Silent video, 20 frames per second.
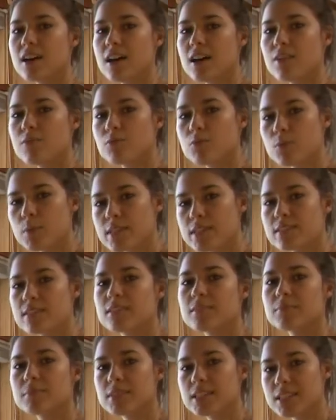of
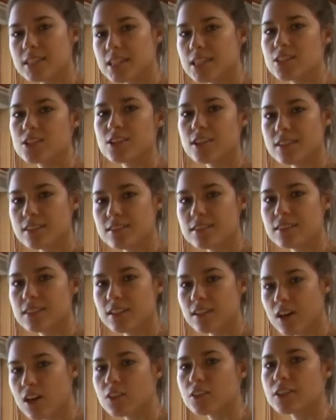wisdom to teach us in the
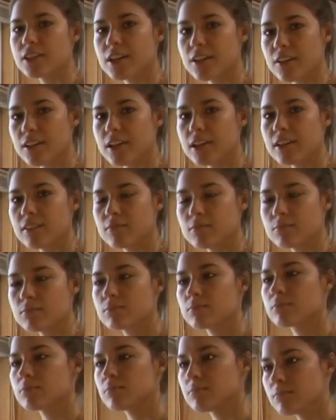culinary
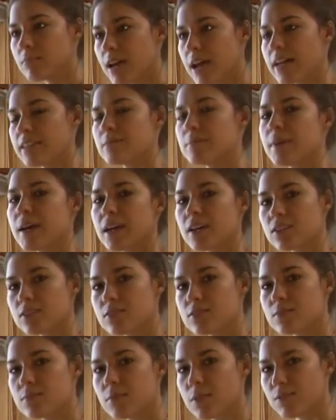
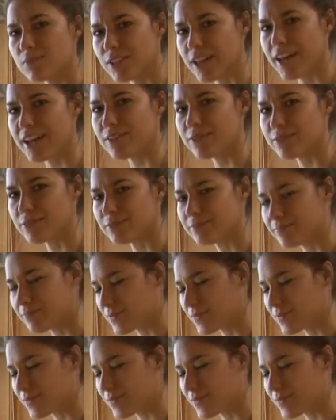aspects of life.